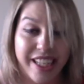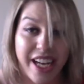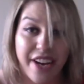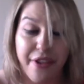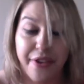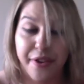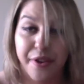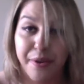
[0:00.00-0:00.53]

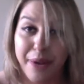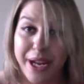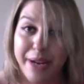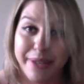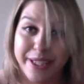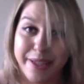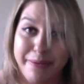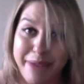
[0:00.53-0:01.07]
another great
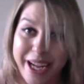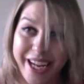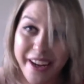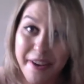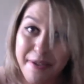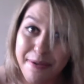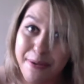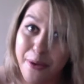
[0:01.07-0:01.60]
resume
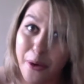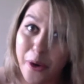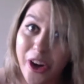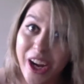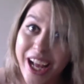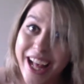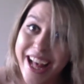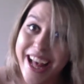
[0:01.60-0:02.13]

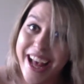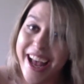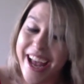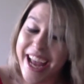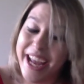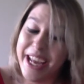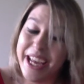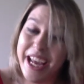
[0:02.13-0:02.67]
for
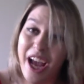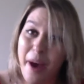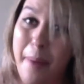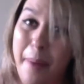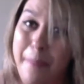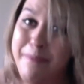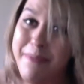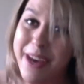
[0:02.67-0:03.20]
a
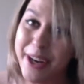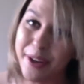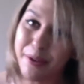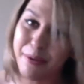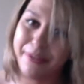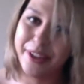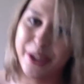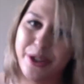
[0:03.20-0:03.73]
medical
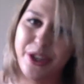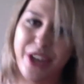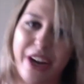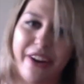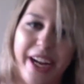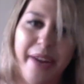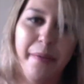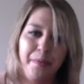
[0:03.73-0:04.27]

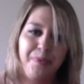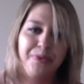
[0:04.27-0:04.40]
revolutionary,